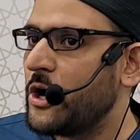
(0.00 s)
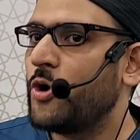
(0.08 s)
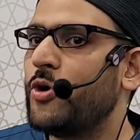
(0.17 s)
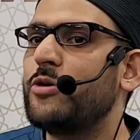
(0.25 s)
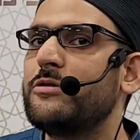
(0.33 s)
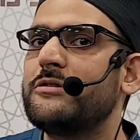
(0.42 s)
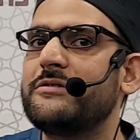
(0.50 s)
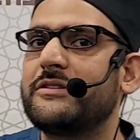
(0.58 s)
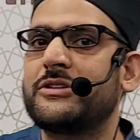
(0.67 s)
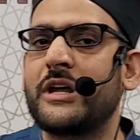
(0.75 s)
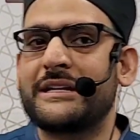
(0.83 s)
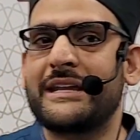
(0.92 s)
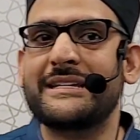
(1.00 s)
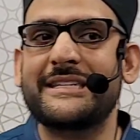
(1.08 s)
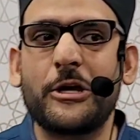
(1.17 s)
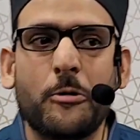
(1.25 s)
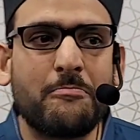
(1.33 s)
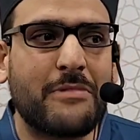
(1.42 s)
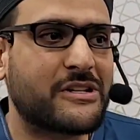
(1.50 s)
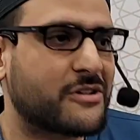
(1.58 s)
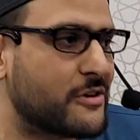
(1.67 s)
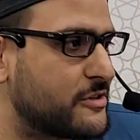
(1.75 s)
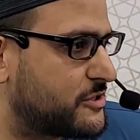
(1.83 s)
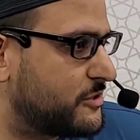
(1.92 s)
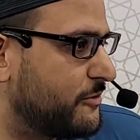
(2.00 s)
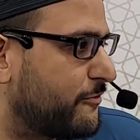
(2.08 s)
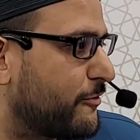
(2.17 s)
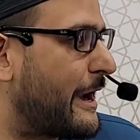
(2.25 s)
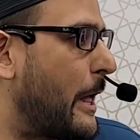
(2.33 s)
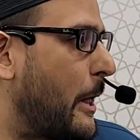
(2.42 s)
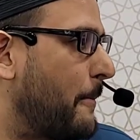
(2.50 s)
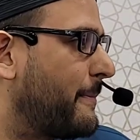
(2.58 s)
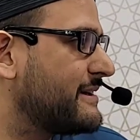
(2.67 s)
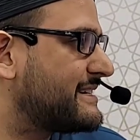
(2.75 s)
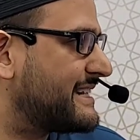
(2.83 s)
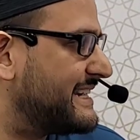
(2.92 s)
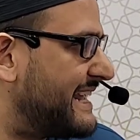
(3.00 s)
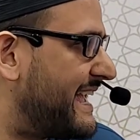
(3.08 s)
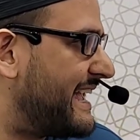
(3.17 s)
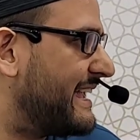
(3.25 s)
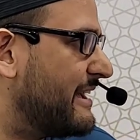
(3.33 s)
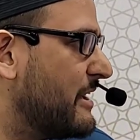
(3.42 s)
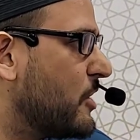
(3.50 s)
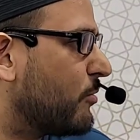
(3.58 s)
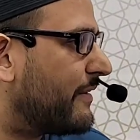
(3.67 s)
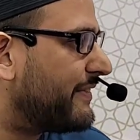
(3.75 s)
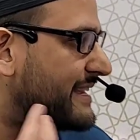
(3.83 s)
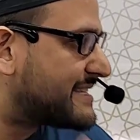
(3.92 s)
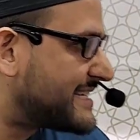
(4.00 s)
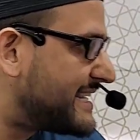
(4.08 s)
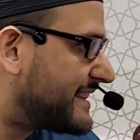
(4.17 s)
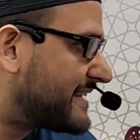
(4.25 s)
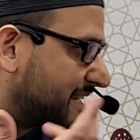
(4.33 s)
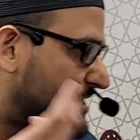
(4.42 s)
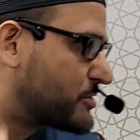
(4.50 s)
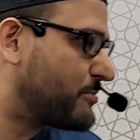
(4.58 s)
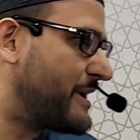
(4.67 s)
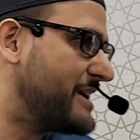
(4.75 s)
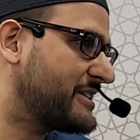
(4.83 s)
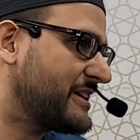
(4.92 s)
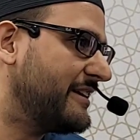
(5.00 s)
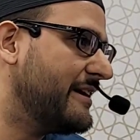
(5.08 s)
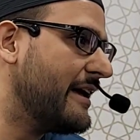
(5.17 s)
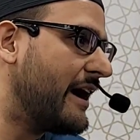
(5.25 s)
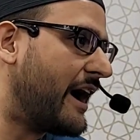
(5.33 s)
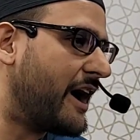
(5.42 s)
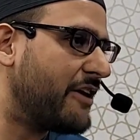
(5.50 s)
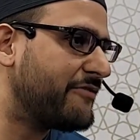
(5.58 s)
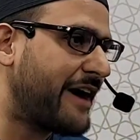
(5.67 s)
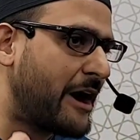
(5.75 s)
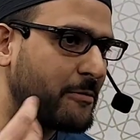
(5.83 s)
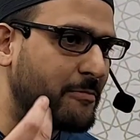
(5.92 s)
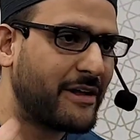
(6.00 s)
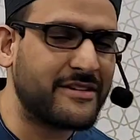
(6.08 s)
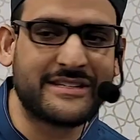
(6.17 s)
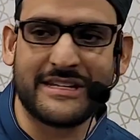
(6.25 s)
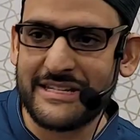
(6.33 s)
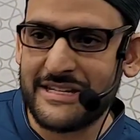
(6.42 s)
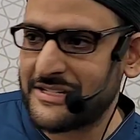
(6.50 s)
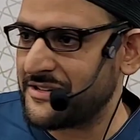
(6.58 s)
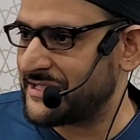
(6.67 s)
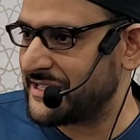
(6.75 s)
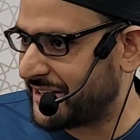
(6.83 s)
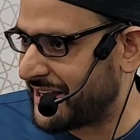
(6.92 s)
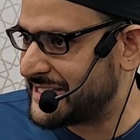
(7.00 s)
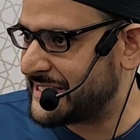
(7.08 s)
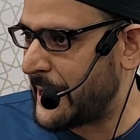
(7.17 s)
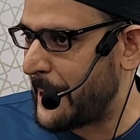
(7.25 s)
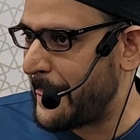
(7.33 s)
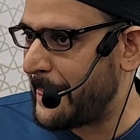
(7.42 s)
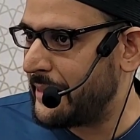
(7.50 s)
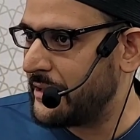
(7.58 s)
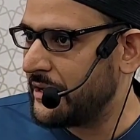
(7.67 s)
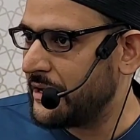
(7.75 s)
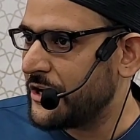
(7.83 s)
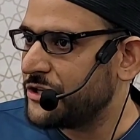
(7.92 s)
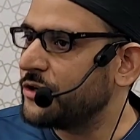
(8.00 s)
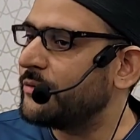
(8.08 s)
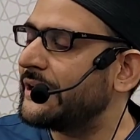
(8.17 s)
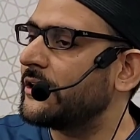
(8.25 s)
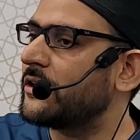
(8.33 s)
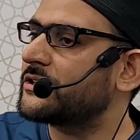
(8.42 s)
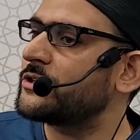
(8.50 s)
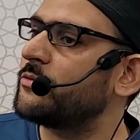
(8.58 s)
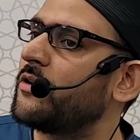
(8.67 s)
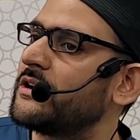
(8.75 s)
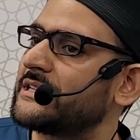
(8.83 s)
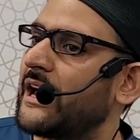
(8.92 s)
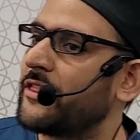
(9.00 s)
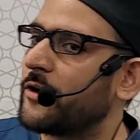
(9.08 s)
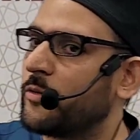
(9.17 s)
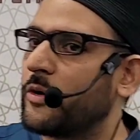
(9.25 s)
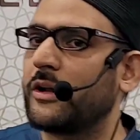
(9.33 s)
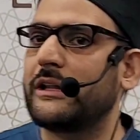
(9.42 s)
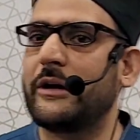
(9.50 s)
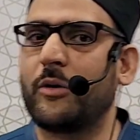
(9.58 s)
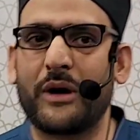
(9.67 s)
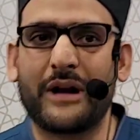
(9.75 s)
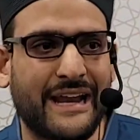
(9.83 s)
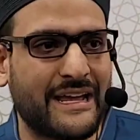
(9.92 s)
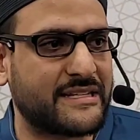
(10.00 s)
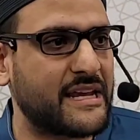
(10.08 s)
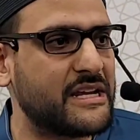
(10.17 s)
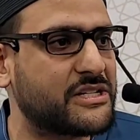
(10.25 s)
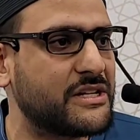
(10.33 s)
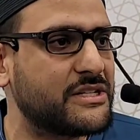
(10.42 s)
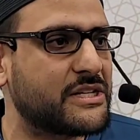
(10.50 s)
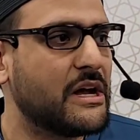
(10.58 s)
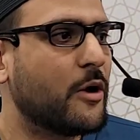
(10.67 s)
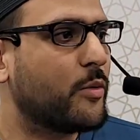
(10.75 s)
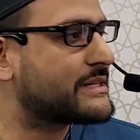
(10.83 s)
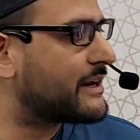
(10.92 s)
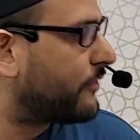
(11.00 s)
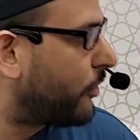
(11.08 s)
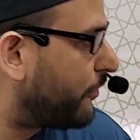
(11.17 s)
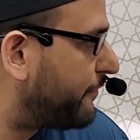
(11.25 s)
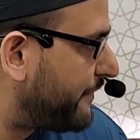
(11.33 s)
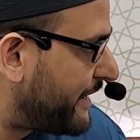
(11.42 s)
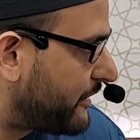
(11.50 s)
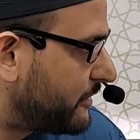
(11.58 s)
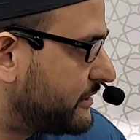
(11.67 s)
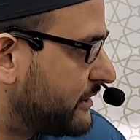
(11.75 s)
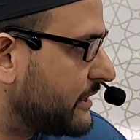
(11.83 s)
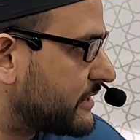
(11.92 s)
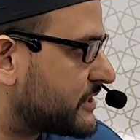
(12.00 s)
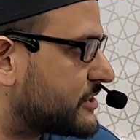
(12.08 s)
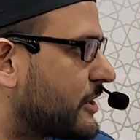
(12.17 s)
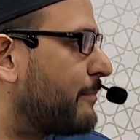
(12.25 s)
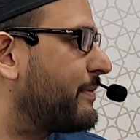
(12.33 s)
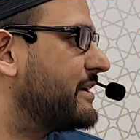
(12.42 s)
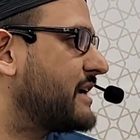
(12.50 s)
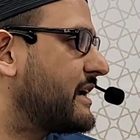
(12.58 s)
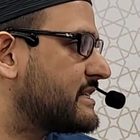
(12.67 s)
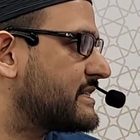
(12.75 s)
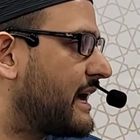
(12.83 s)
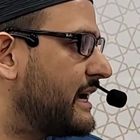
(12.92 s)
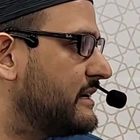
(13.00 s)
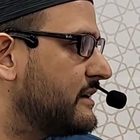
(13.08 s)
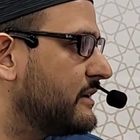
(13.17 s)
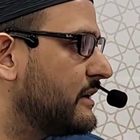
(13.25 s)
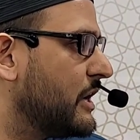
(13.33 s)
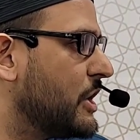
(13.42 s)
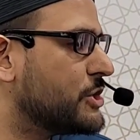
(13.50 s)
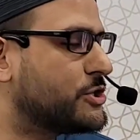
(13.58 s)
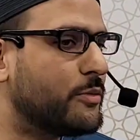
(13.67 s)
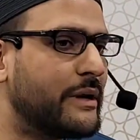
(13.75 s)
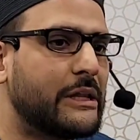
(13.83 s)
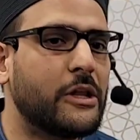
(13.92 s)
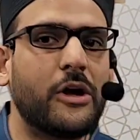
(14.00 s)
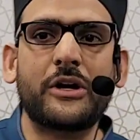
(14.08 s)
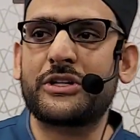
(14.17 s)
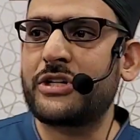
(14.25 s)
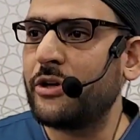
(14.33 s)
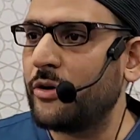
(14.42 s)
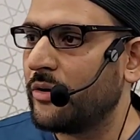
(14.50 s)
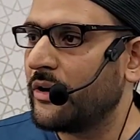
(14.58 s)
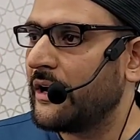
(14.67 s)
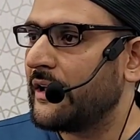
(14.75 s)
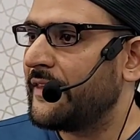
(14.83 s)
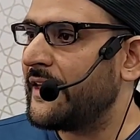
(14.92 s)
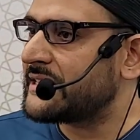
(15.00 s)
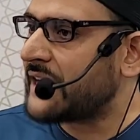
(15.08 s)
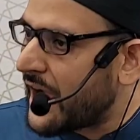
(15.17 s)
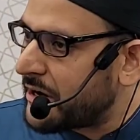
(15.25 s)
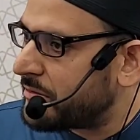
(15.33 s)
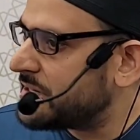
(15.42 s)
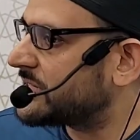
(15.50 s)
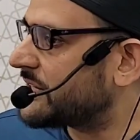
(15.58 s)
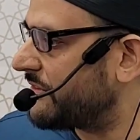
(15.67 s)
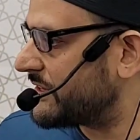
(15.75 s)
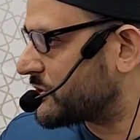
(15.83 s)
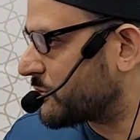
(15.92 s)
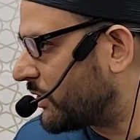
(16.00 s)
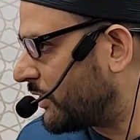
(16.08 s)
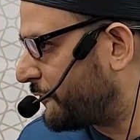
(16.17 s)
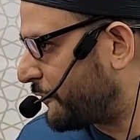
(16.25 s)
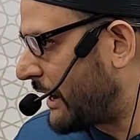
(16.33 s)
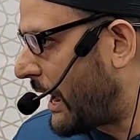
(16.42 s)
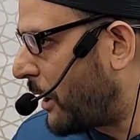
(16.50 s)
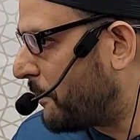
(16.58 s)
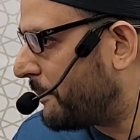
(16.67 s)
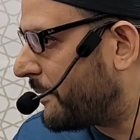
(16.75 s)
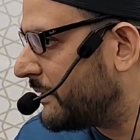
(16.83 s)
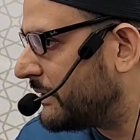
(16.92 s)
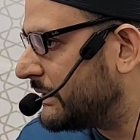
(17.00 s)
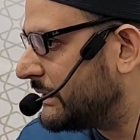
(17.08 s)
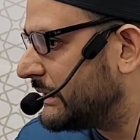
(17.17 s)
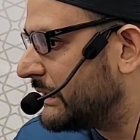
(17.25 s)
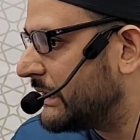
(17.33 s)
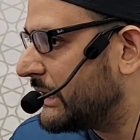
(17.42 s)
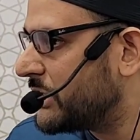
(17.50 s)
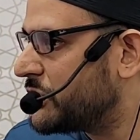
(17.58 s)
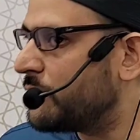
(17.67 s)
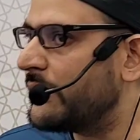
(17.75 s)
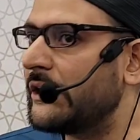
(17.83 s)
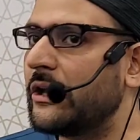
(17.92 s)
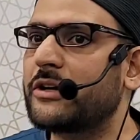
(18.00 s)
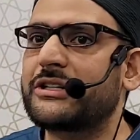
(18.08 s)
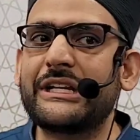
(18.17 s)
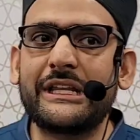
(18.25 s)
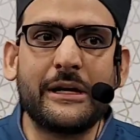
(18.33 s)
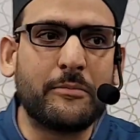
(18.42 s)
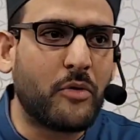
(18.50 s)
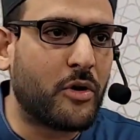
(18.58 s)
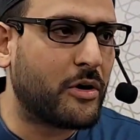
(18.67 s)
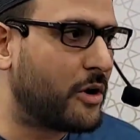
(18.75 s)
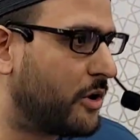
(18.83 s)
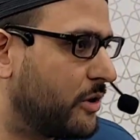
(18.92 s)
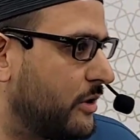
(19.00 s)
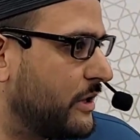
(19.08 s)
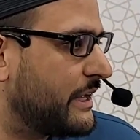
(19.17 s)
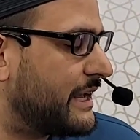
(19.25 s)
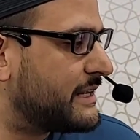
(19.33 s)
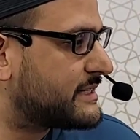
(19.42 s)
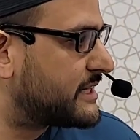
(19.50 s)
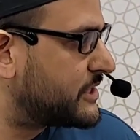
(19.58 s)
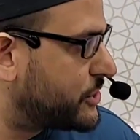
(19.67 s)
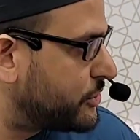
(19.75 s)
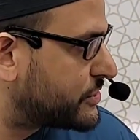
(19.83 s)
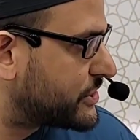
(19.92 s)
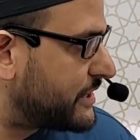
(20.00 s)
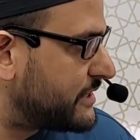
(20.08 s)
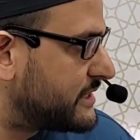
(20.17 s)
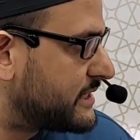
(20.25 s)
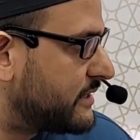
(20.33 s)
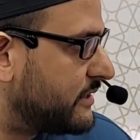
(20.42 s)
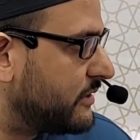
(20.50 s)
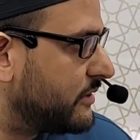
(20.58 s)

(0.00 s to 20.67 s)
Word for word: Who does the ummah turn to for help today when they see the situation of our brothers and sisters in Gaza? Do we look towards other worldly organizations which have all failed to stop the genocide? Do we look to the tyrants of this world for help? Do we look to the immoral institutions?